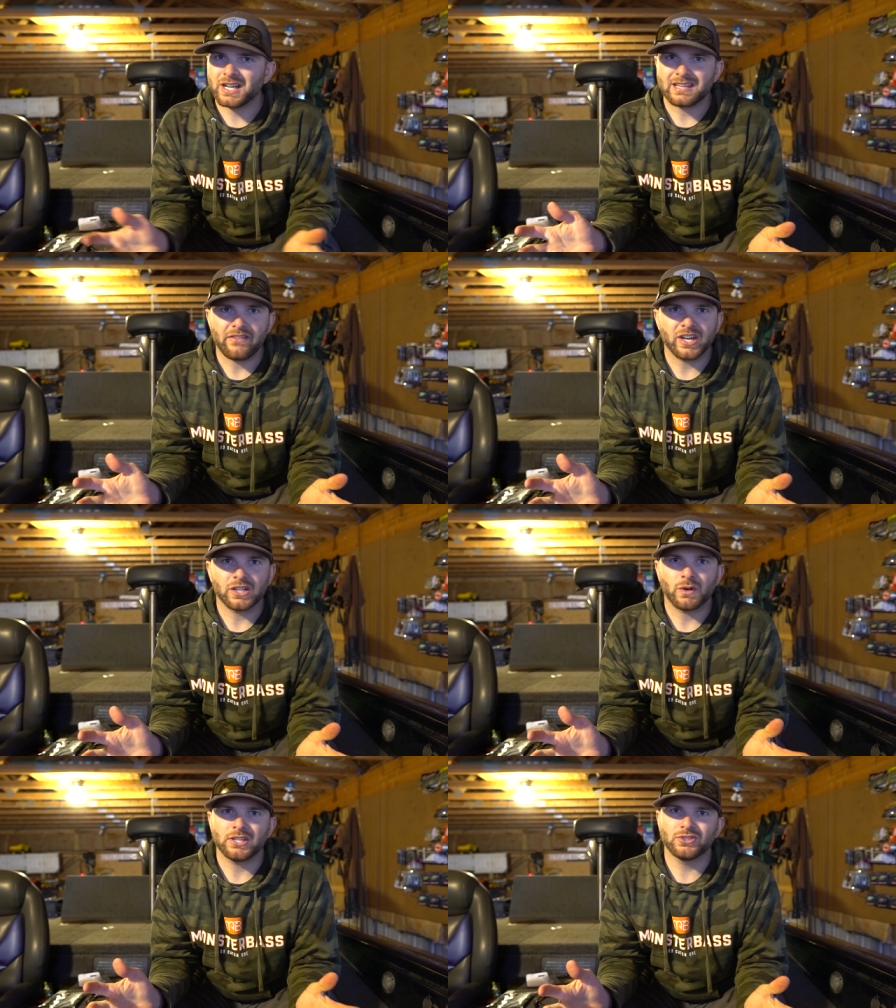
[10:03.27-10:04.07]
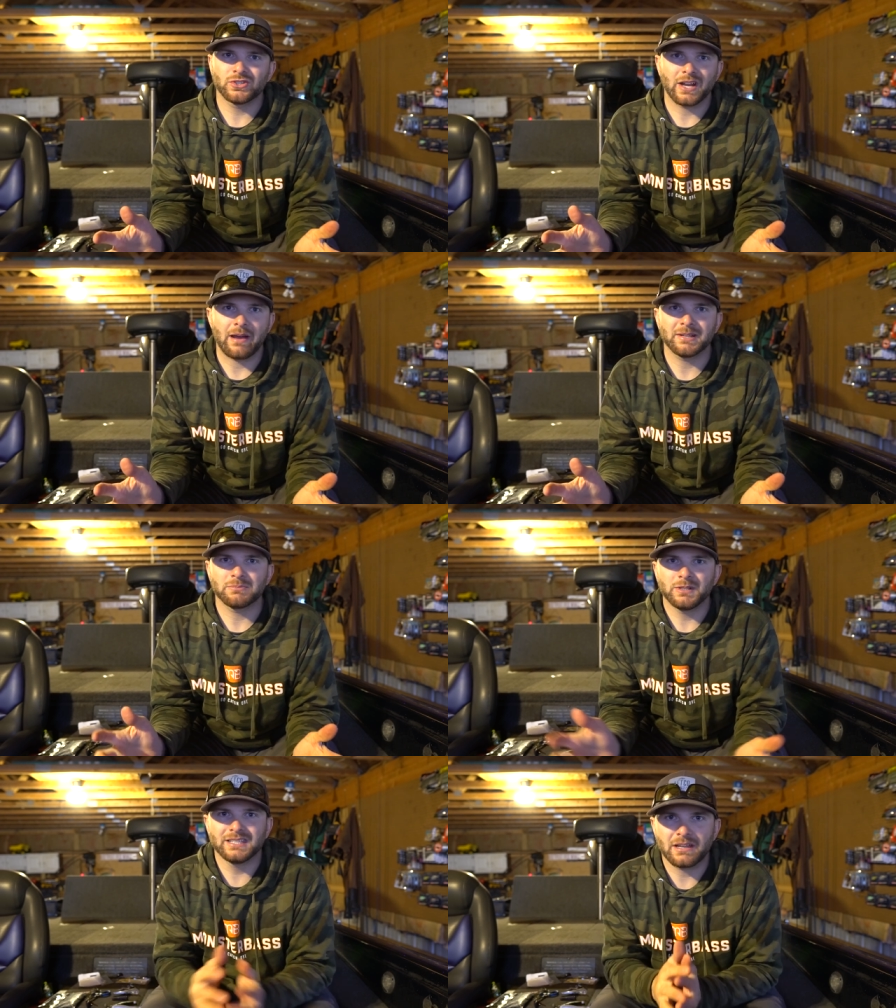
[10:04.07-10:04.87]
guys have any questions or comments,
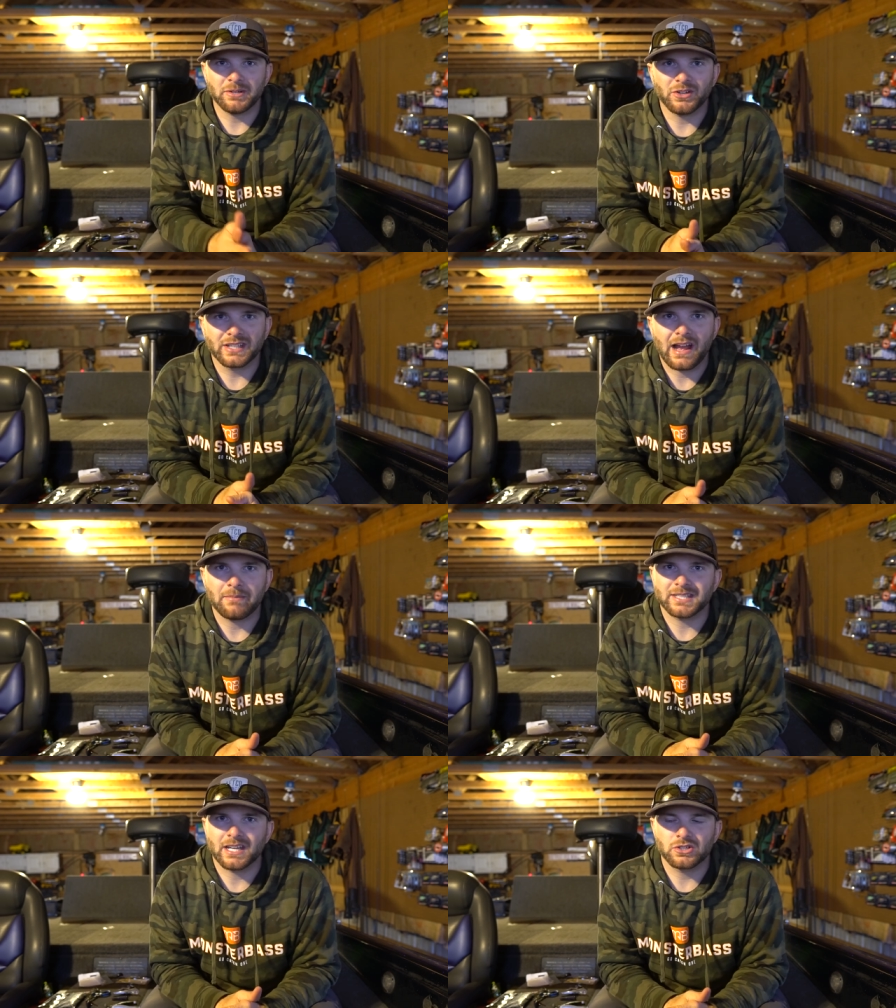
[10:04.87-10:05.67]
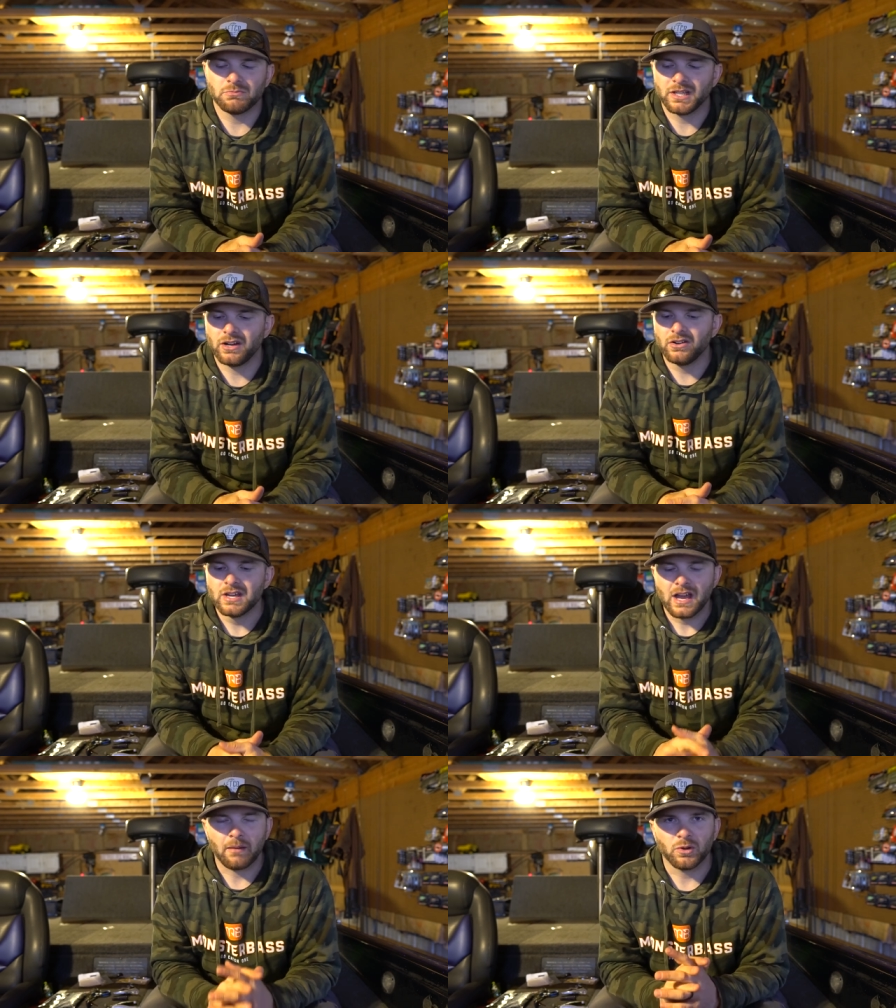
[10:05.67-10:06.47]
please let me know in the comment section below.
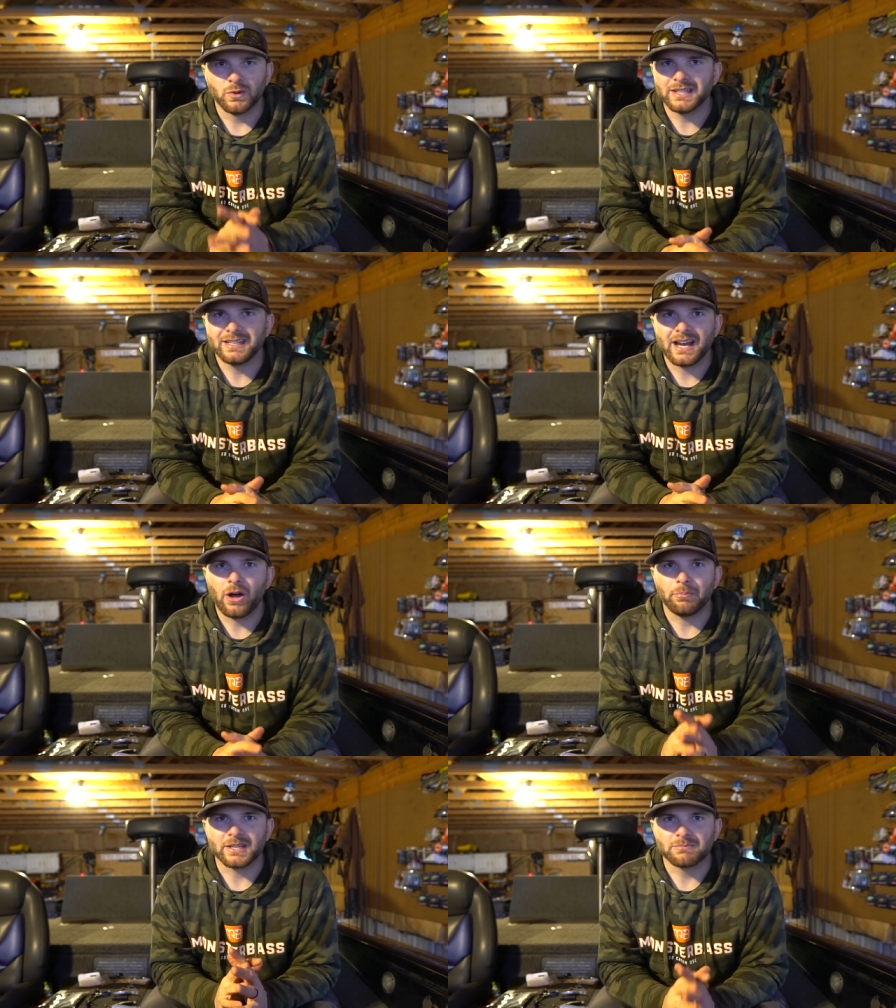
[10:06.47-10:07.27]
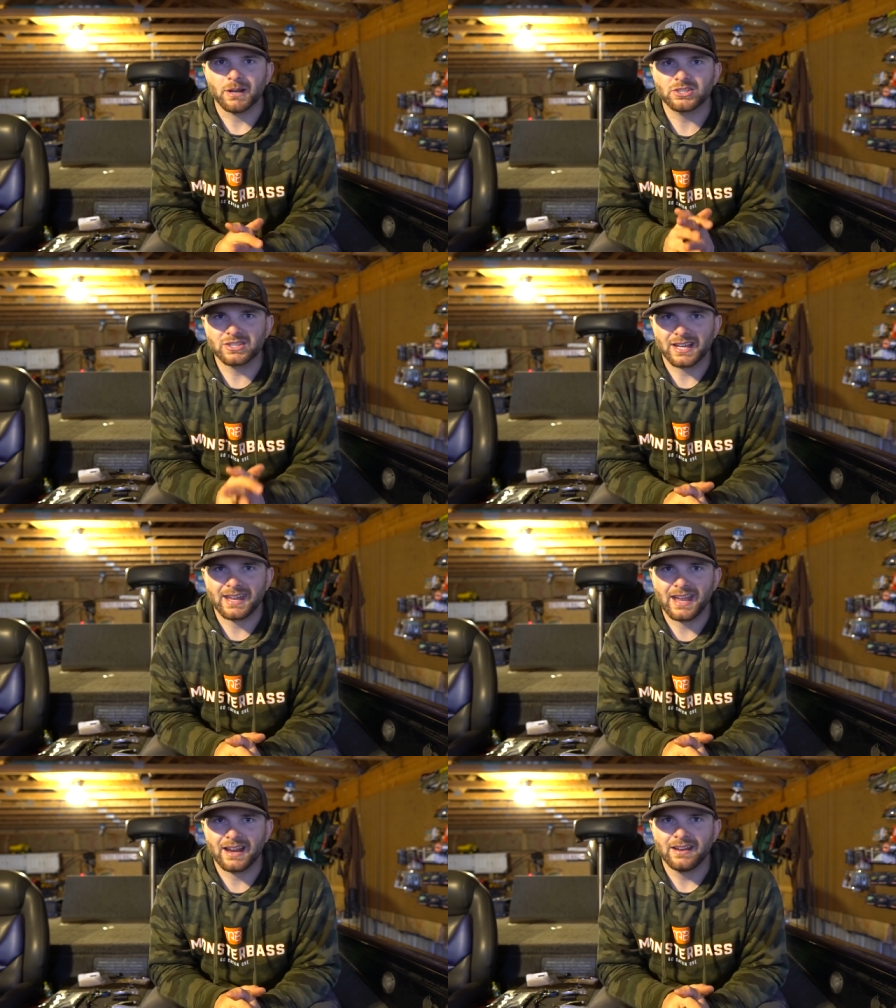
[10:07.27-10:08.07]
I'll be willing to help as much as I
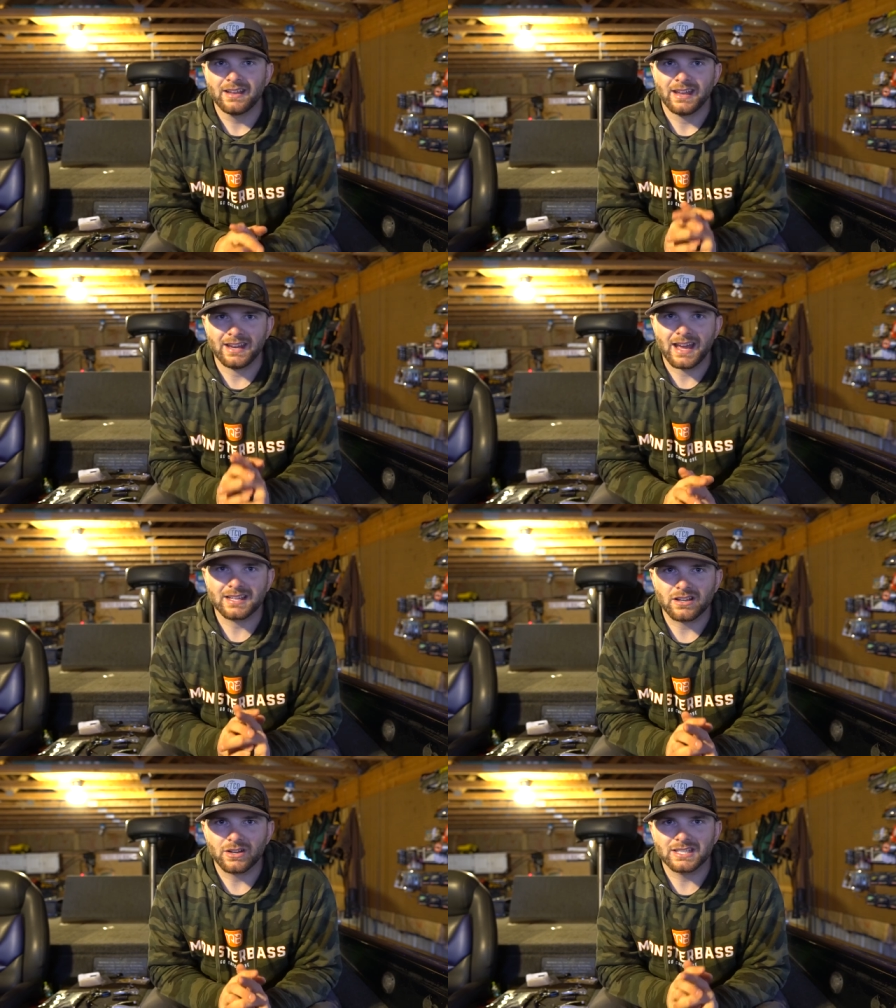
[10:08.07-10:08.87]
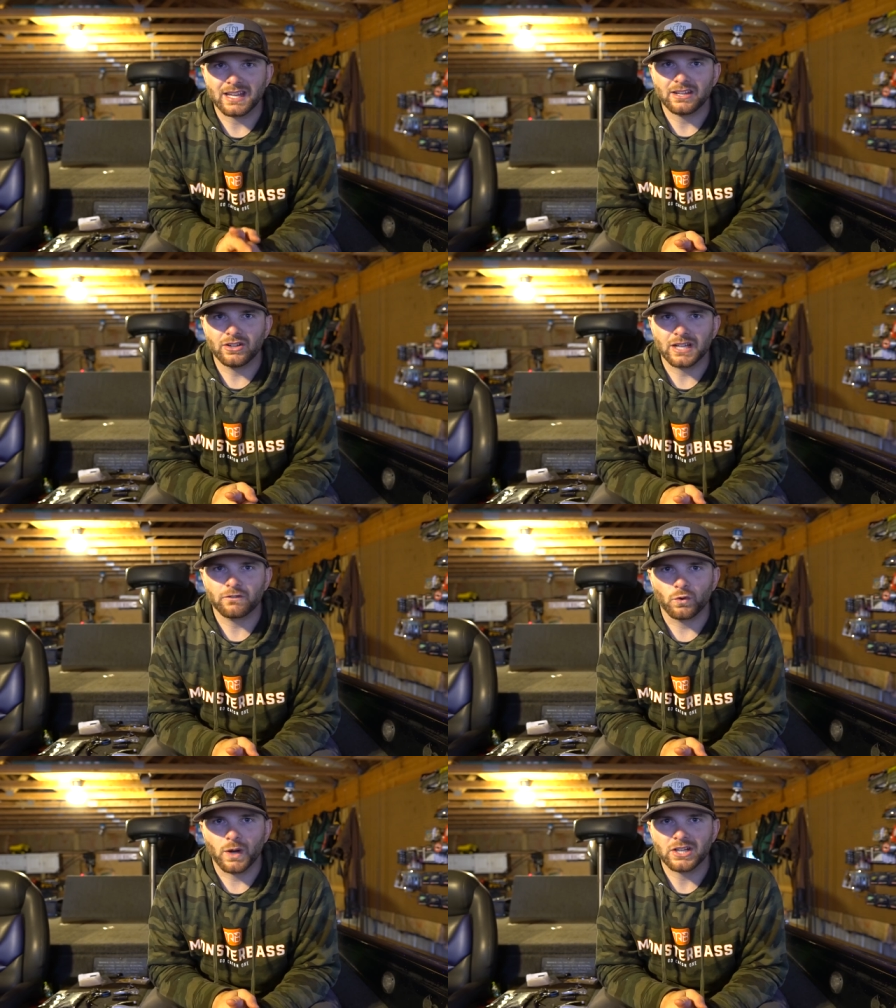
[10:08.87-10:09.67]
can. And as always, thank you guys
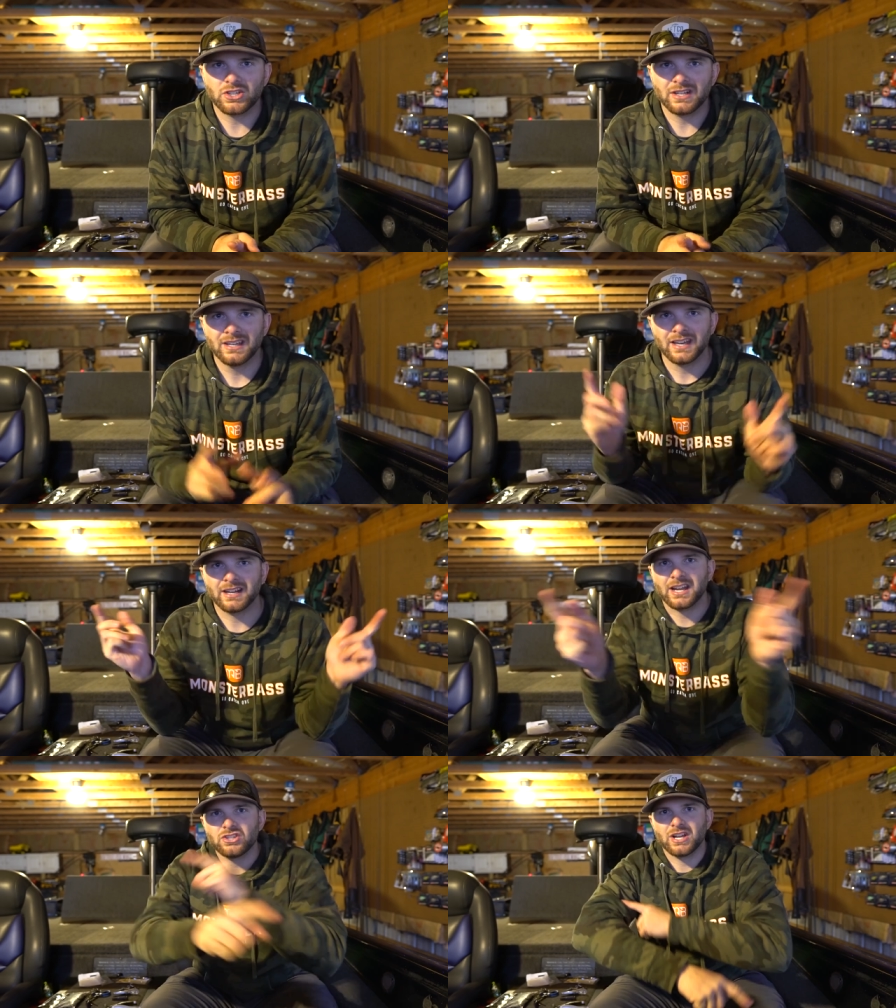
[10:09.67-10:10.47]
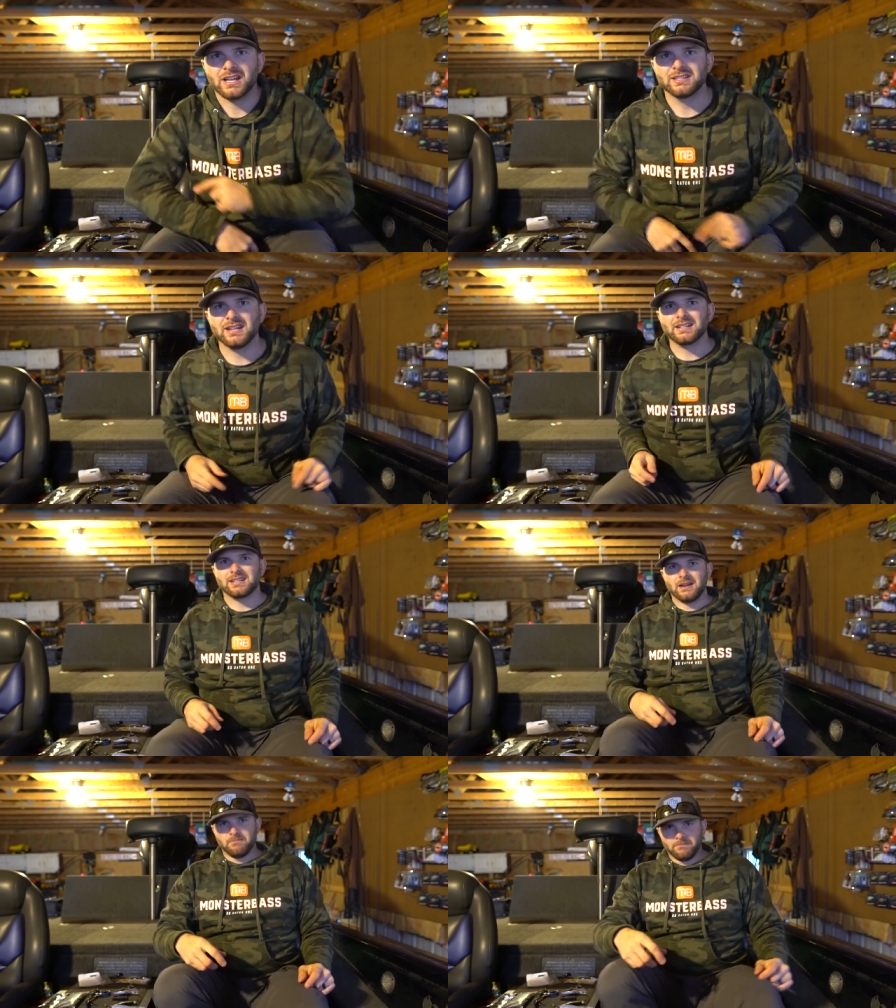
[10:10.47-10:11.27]
for watching, and I'll catch you guys next
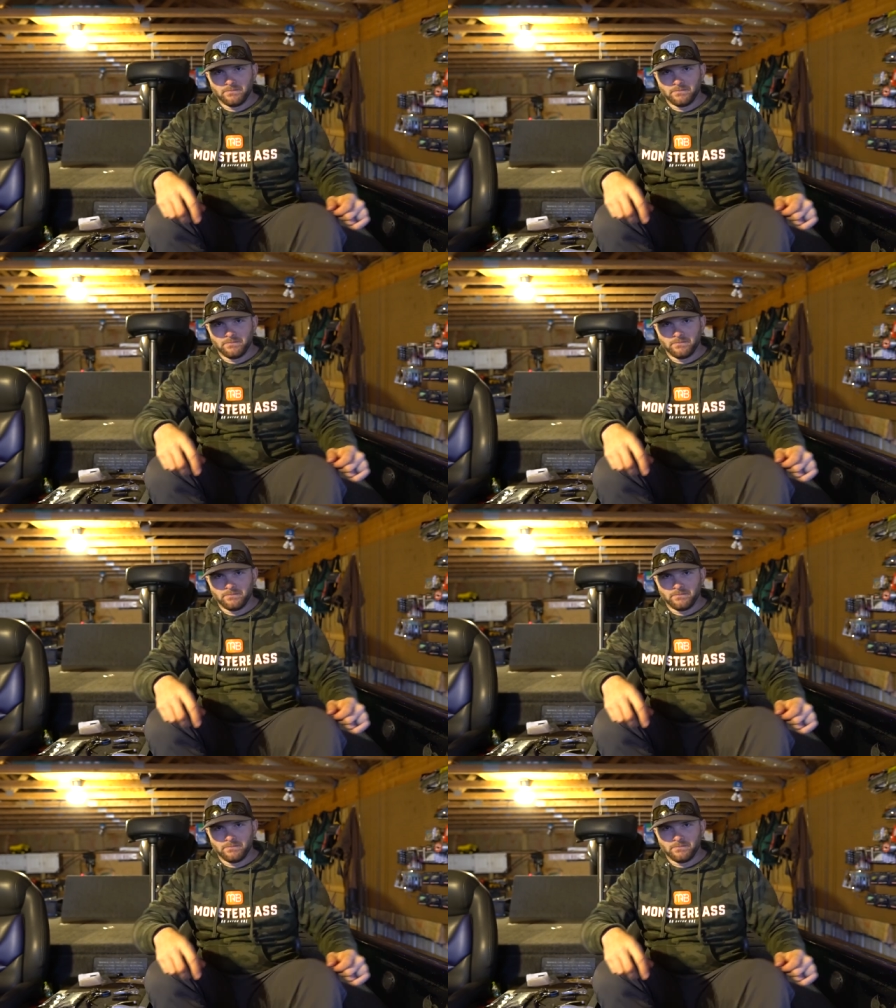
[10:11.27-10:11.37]
time.